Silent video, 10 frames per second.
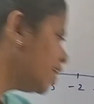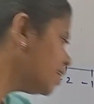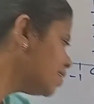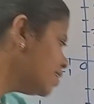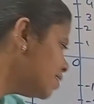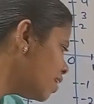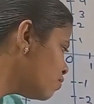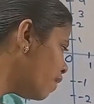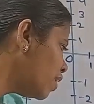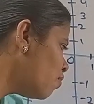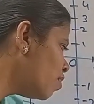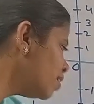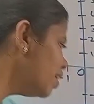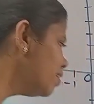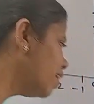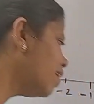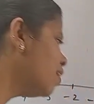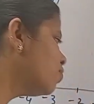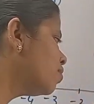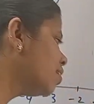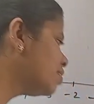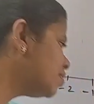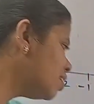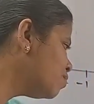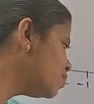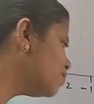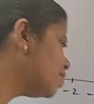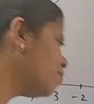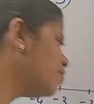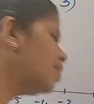take this as y coordinate, then also the distance between them